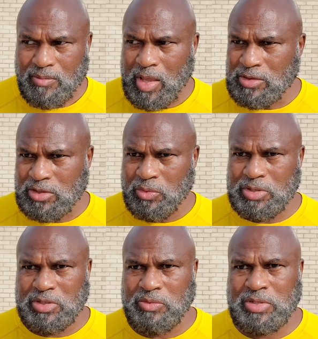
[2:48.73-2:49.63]
and so when
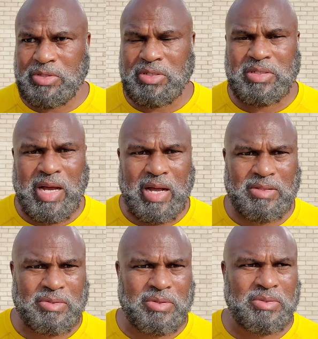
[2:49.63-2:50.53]
she went to the
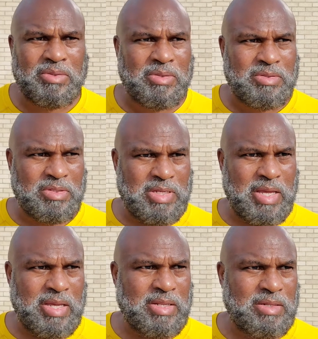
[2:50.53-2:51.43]
doctor
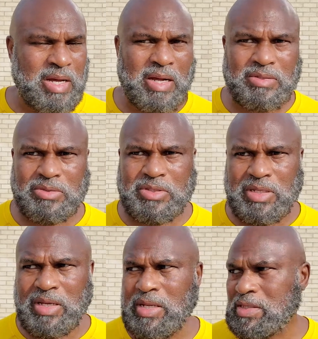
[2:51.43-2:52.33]
Today, the doctor
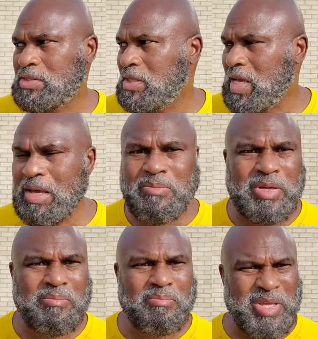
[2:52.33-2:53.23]
said that she had
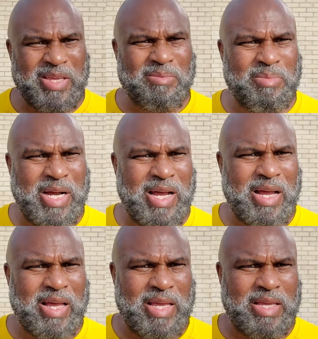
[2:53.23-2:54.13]
been bit
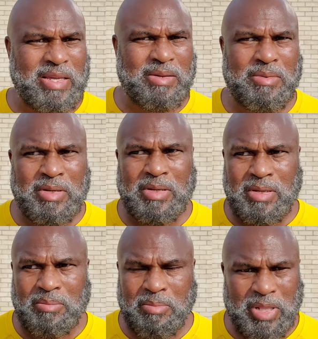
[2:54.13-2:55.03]
by a
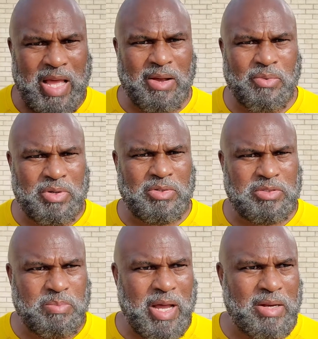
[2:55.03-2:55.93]
black widow
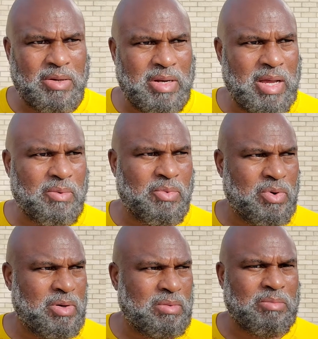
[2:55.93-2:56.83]
spider, not
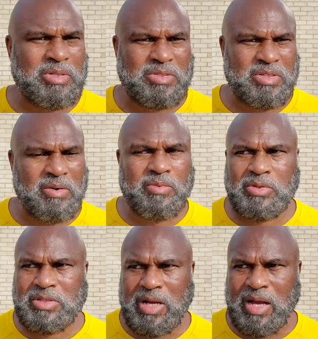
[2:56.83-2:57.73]
one, but
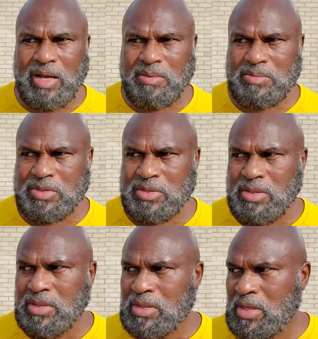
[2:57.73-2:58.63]
several times,
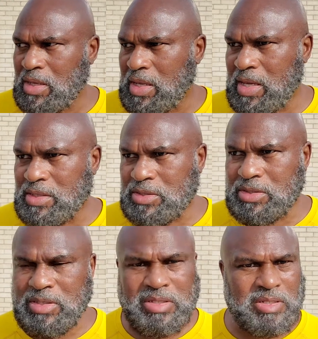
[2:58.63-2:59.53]
and that
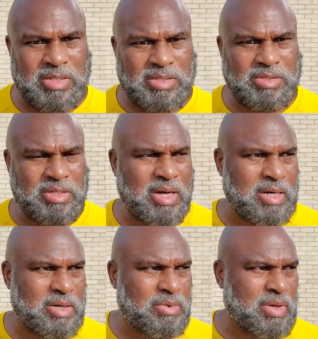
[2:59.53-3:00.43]
she needed to get
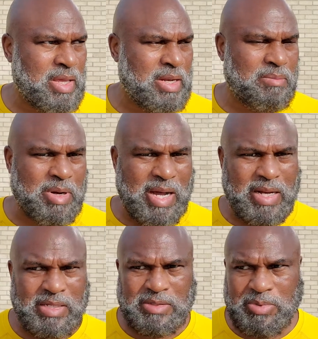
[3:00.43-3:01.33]
started on antibiotics